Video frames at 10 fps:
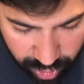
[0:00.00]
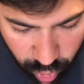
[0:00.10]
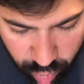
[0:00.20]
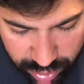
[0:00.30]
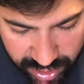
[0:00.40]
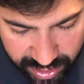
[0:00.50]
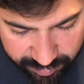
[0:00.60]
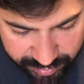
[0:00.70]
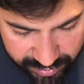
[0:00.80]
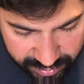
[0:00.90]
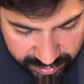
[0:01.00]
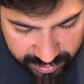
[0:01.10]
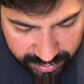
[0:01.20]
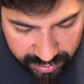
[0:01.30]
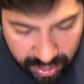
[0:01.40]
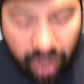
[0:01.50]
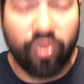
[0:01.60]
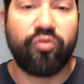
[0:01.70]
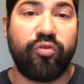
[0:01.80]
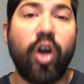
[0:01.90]
Hold up.
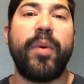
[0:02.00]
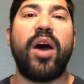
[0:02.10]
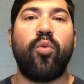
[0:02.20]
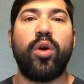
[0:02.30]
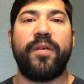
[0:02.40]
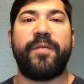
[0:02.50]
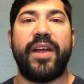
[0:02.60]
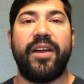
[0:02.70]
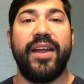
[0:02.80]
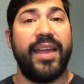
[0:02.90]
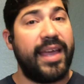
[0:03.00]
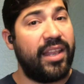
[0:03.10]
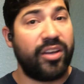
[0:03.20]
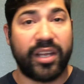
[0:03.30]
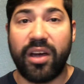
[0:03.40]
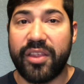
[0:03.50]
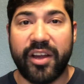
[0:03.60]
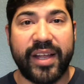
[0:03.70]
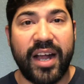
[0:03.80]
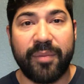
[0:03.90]
Robot Warfare. And look at all
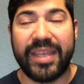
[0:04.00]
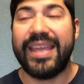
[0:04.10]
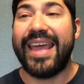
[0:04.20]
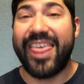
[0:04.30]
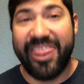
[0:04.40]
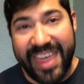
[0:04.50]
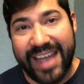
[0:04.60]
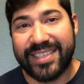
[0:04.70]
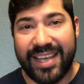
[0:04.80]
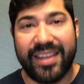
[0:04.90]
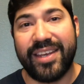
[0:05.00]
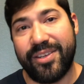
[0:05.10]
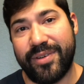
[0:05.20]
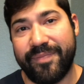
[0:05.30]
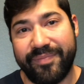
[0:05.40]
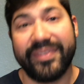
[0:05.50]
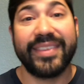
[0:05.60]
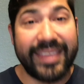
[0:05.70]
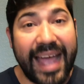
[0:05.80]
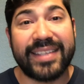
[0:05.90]
their economy. That's how they do it.
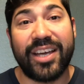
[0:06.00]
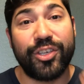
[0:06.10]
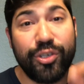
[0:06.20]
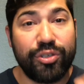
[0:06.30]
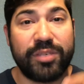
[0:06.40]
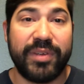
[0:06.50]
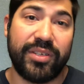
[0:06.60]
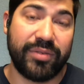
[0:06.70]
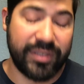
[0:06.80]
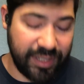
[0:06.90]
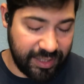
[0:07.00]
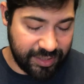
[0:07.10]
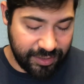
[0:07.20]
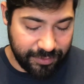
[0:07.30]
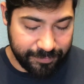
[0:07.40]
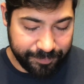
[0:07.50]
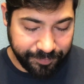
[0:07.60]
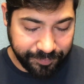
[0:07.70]
That's how you should be doing it too.